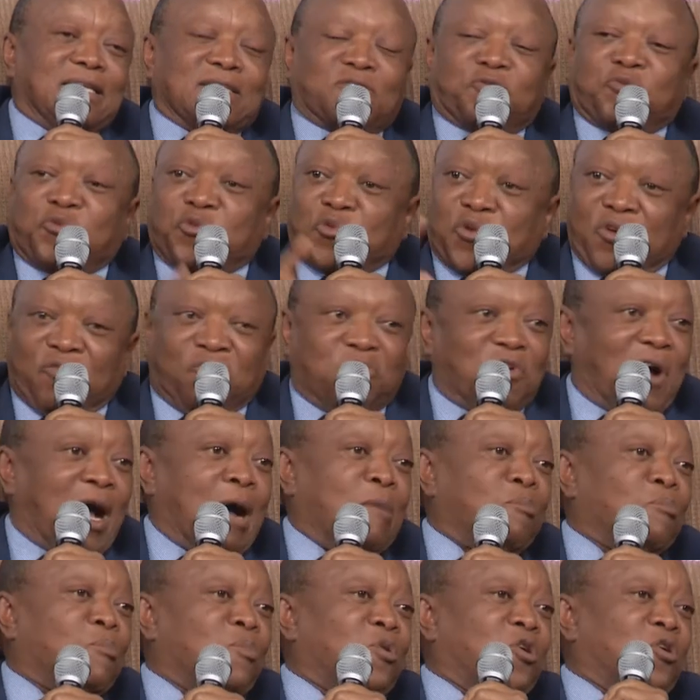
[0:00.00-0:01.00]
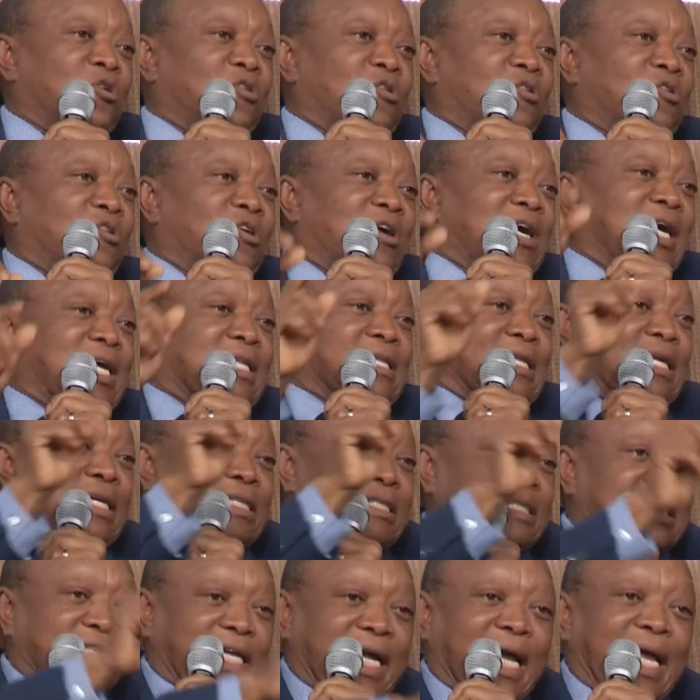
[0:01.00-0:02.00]
Swifambo and the
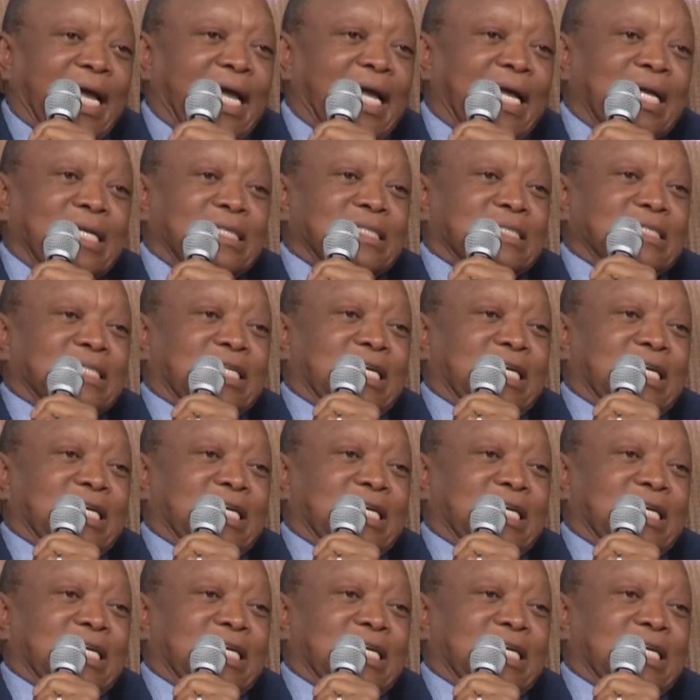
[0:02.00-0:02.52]
train,